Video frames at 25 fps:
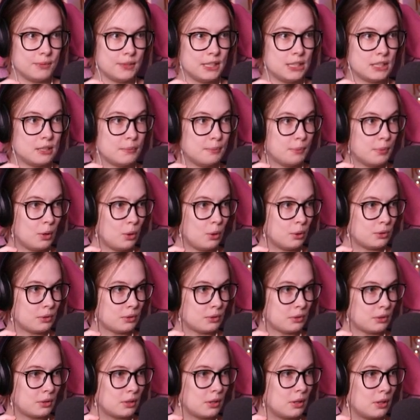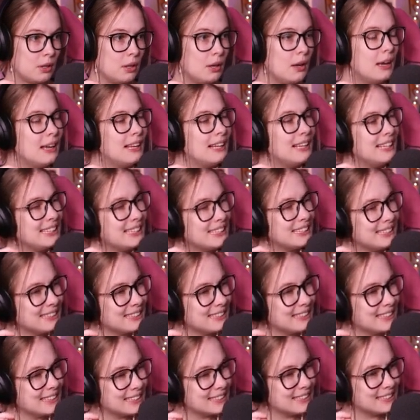It's important. Isn't
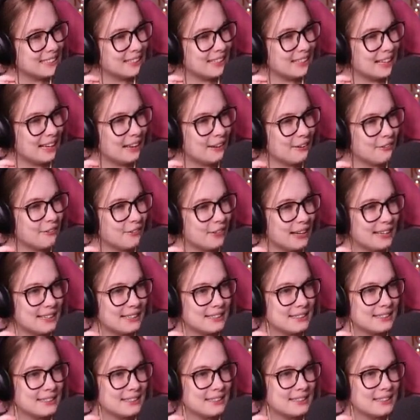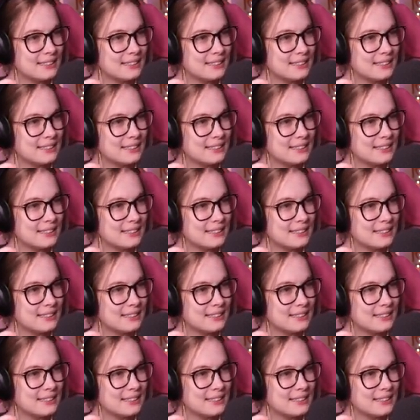this a Lelafels?